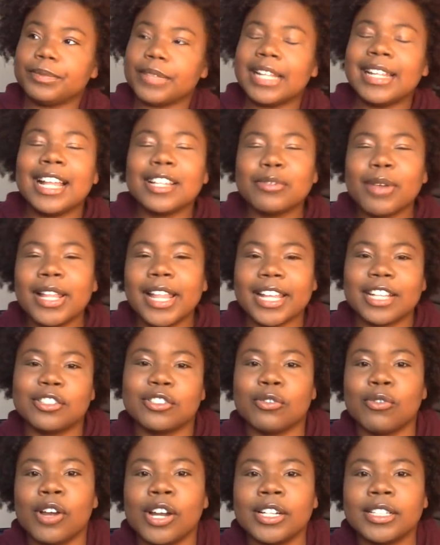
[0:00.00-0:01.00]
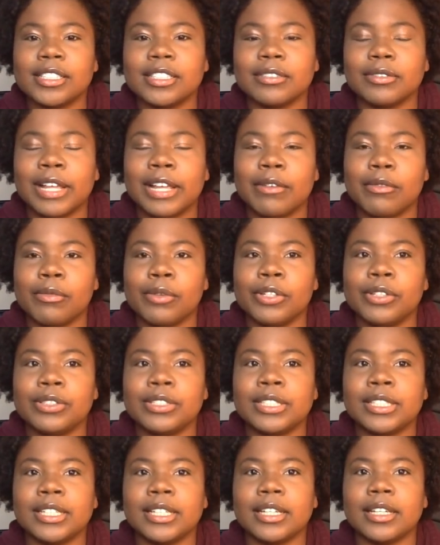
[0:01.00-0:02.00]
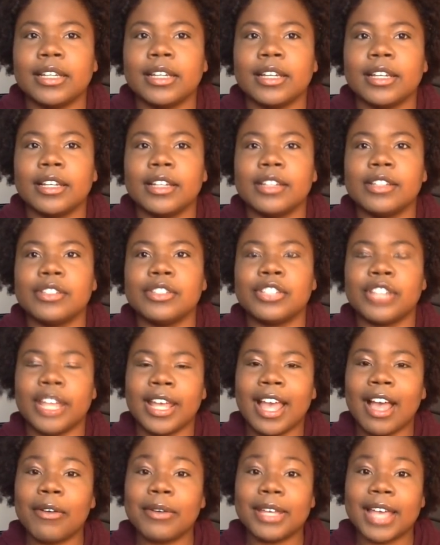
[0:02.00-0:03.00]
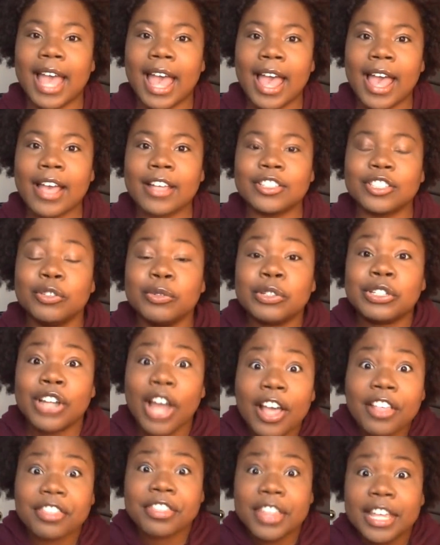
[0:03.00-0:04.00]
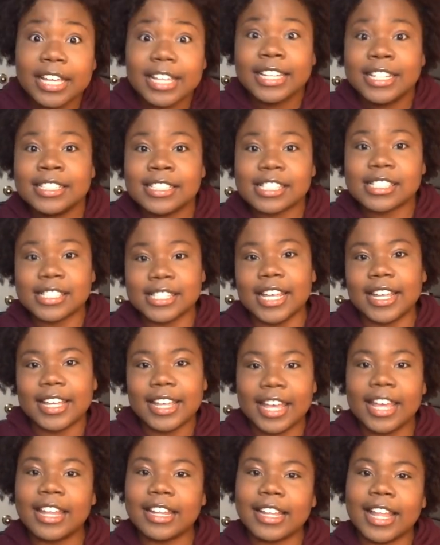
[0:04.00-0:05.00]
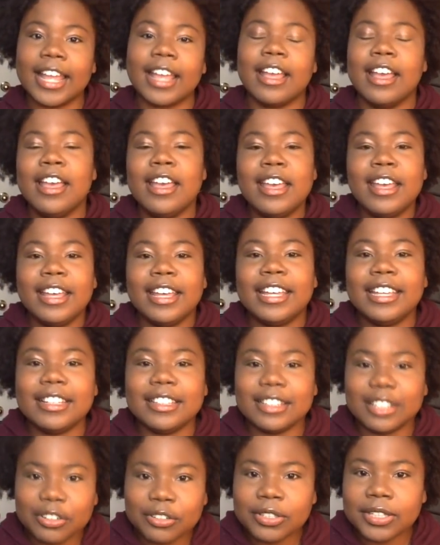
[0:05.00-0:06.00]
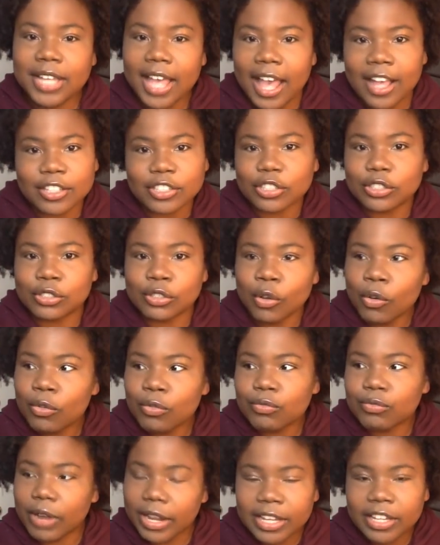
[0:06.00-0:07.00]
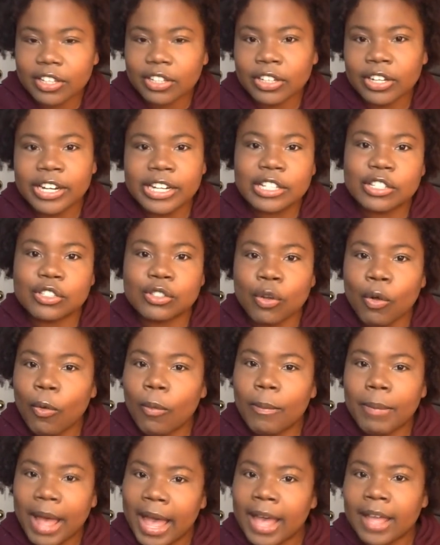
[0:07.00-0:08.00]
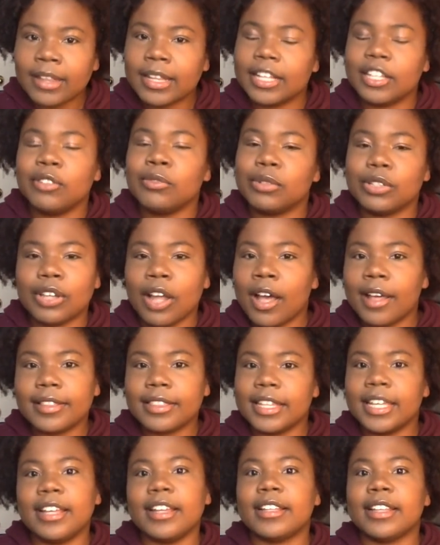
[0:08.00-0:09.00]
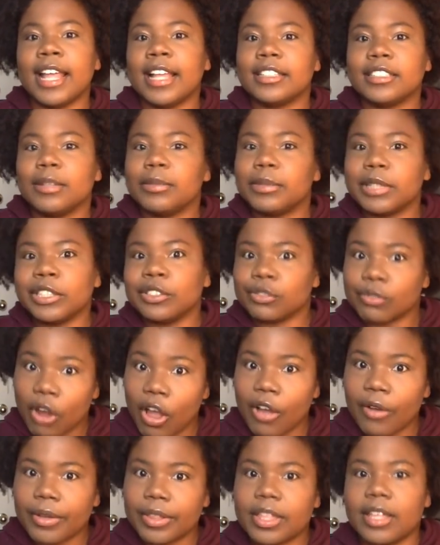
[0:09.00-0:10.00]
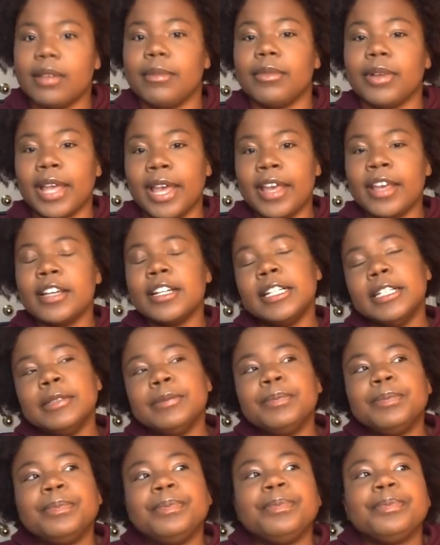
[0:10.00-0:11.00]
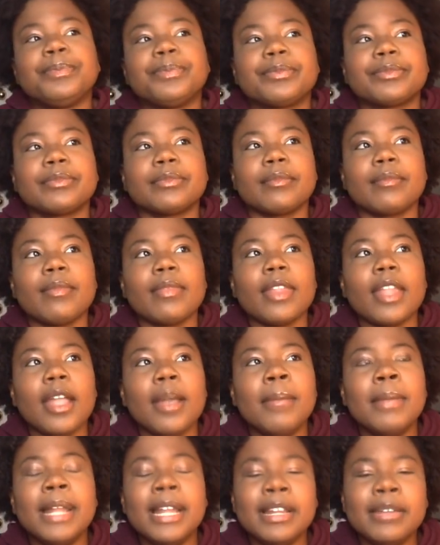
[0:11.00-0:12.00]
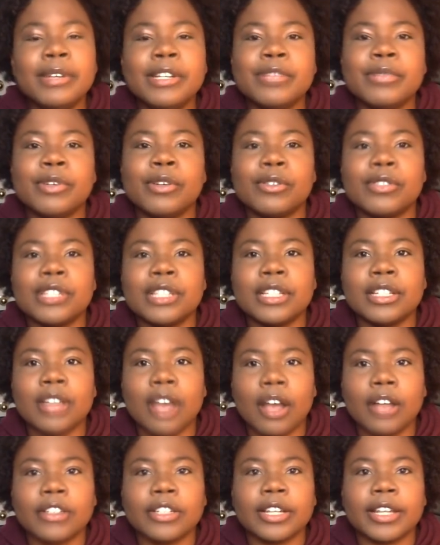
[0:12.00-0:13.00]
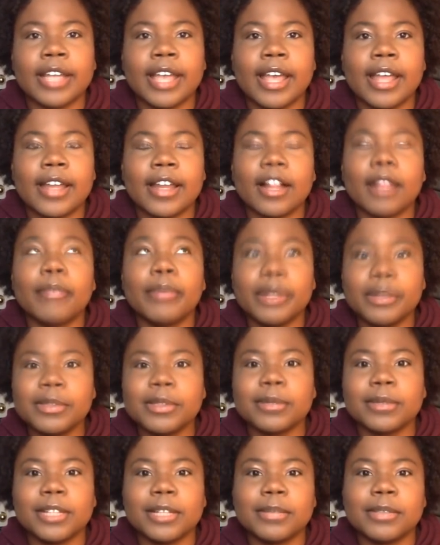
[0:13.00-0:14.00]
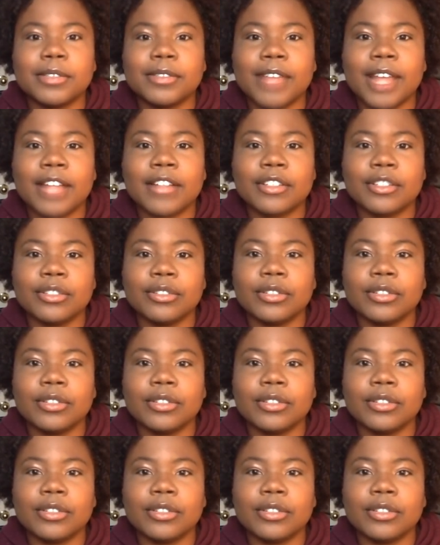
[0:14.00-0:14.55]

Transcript: And that's why like it's so hard to, like when you see Jay how he acts, you would not think he's a sick kid. Like he literally acts so regular and so bad, like you would not think that something's wrong with him. Okay, but anyways, we go see the doctor again, and I'll put up some clips of that too,